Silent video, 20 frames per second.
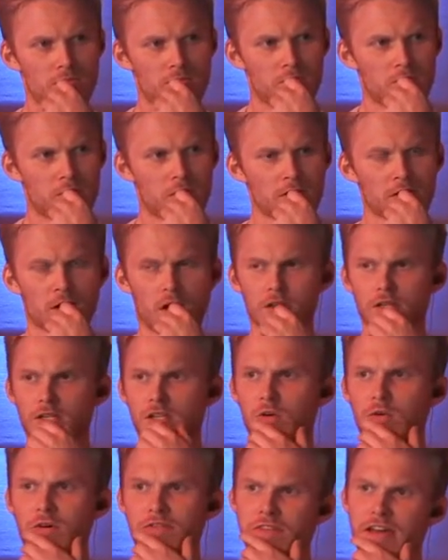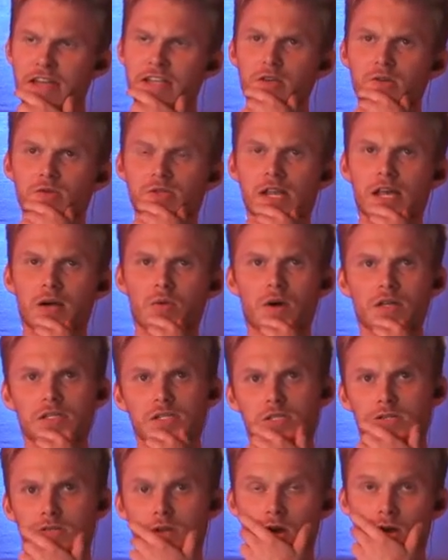on the, um, on the um, note venues, like mm.
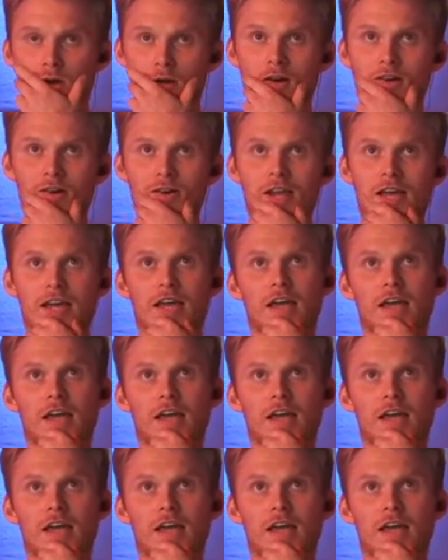what's or, or like